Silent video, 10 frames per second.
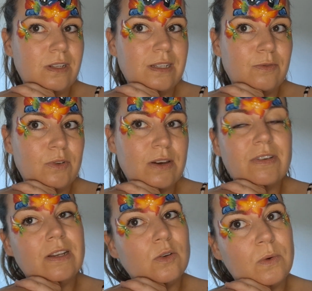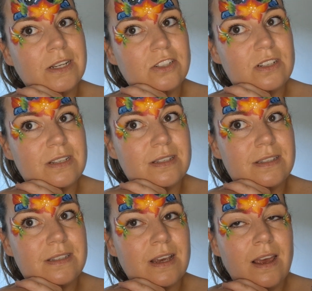And if you have any
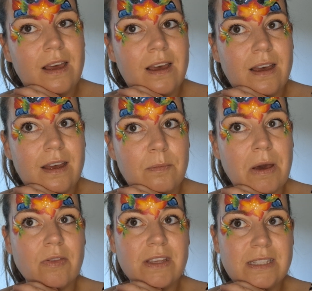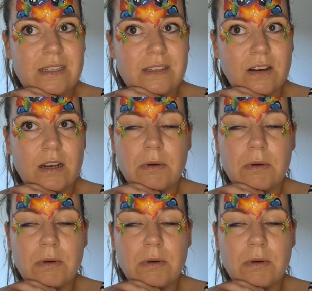questions about this design,